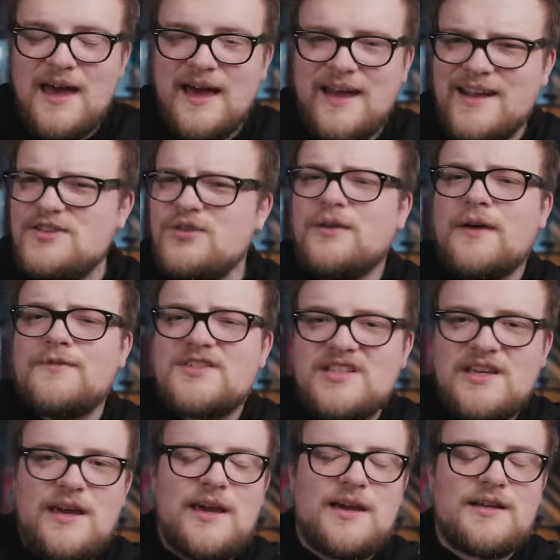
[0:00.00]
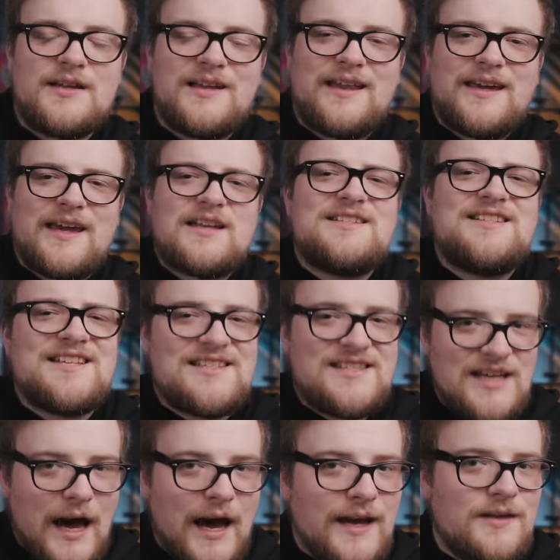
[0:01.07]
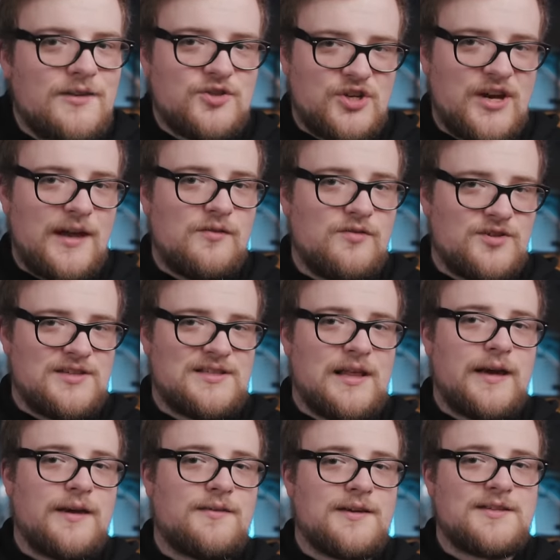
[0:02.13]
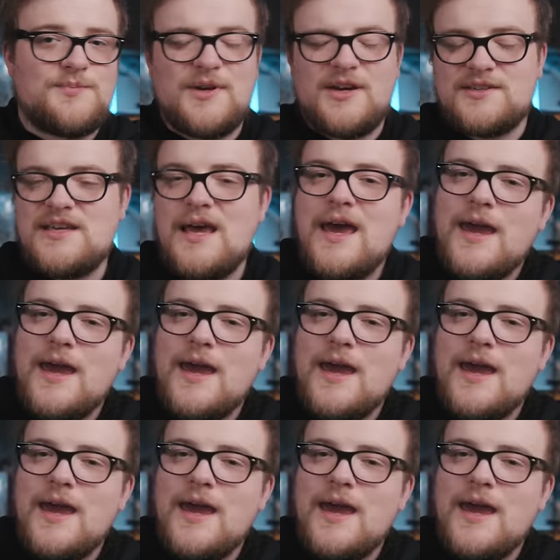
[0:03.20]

And I do love seeing like design changes like this because